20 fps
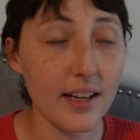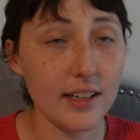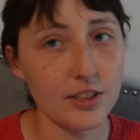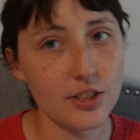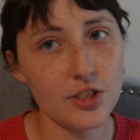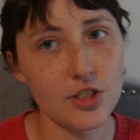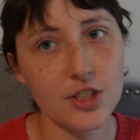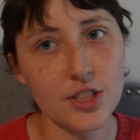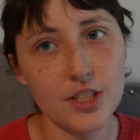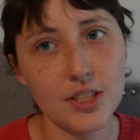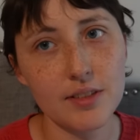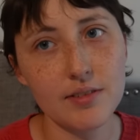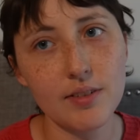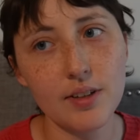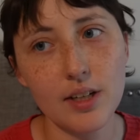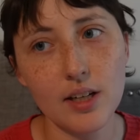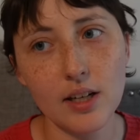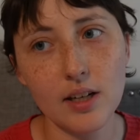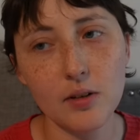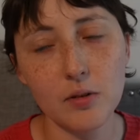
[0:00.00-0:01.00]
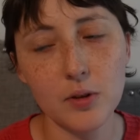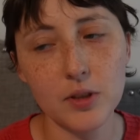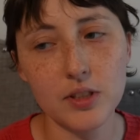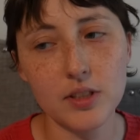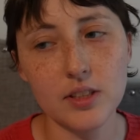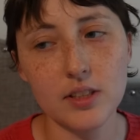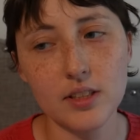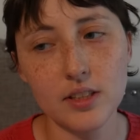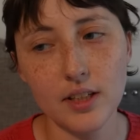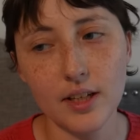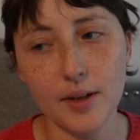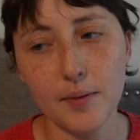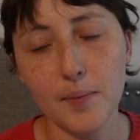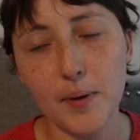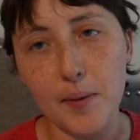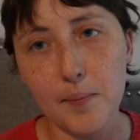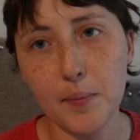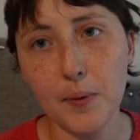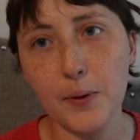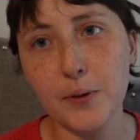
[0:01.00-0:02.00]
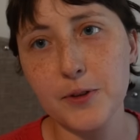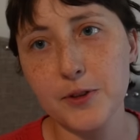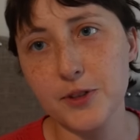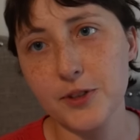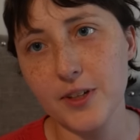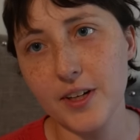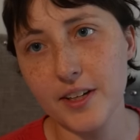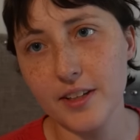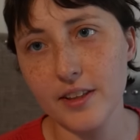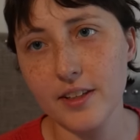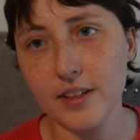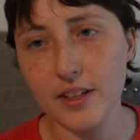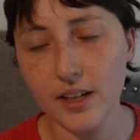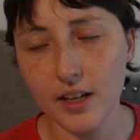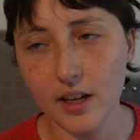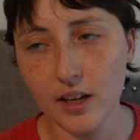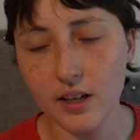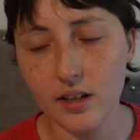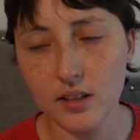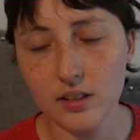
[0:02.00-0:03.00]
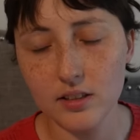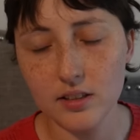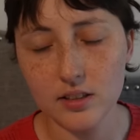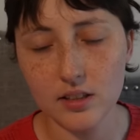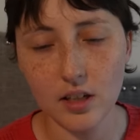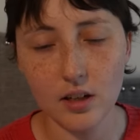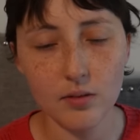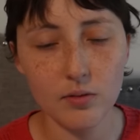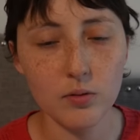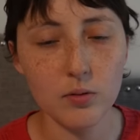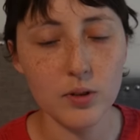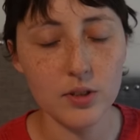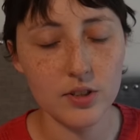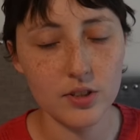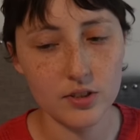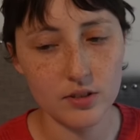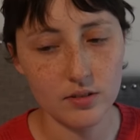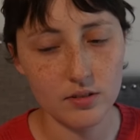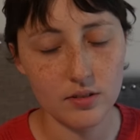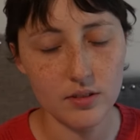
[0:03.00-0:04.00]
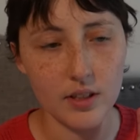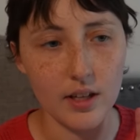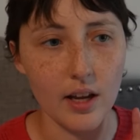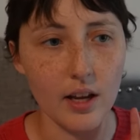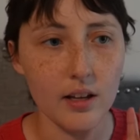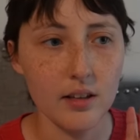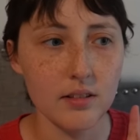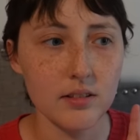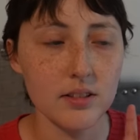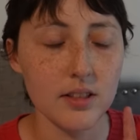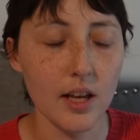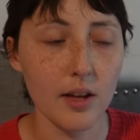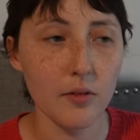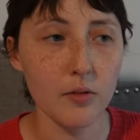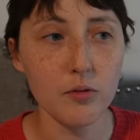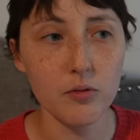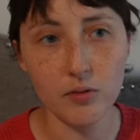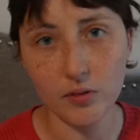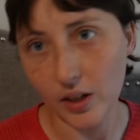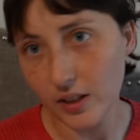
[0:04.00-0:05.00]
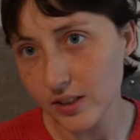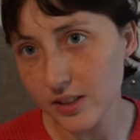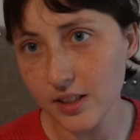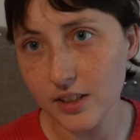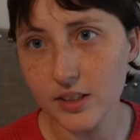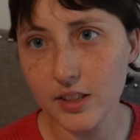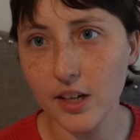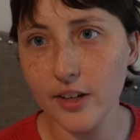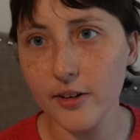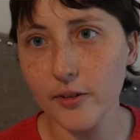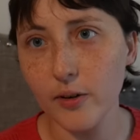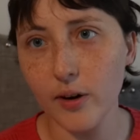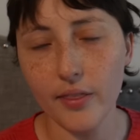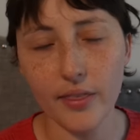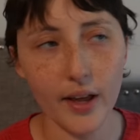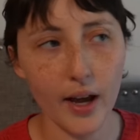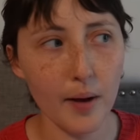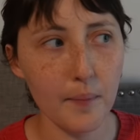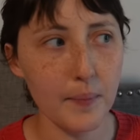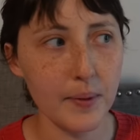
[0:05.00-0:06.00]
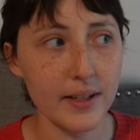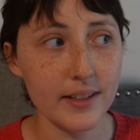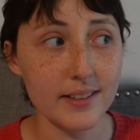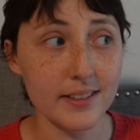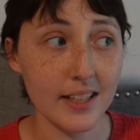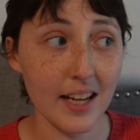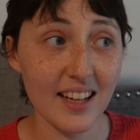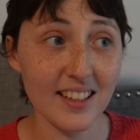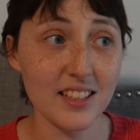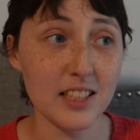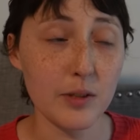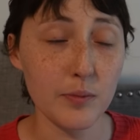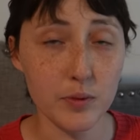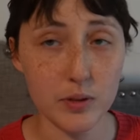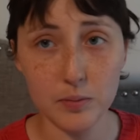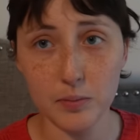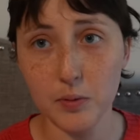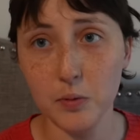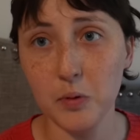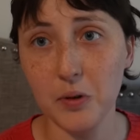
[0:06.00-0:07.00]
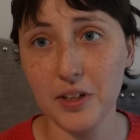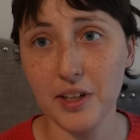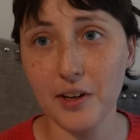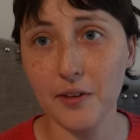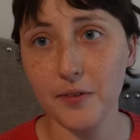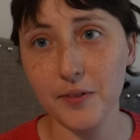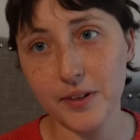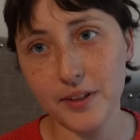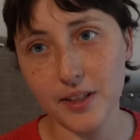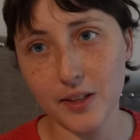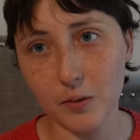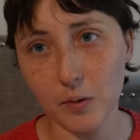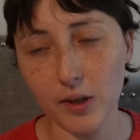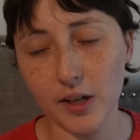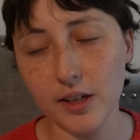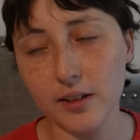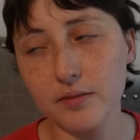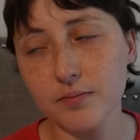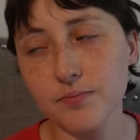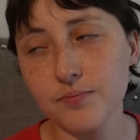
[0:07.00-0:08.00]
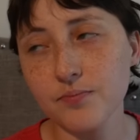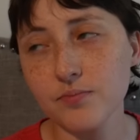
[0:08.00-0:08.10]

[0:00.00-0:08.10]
Xgeva, which is like my bone strengthening stuff, which they said, let's continue on that because that seems to be working really well.